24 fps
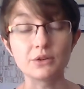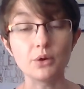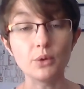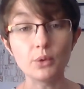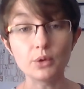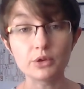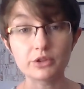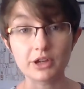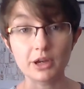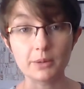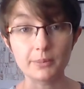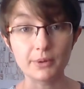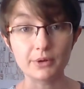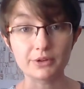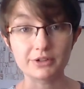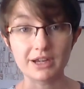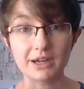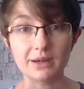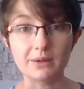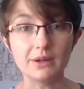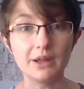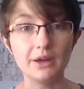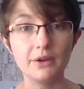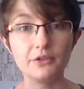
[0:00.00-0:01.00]
audiobook
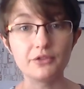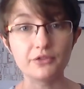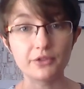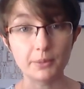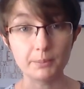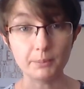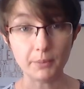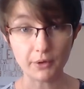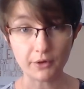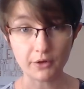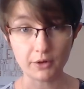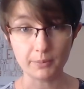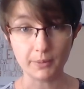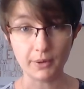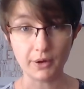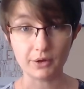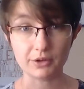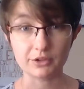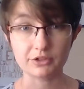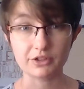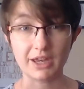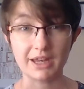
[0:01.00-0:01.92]
download from BorrowBox,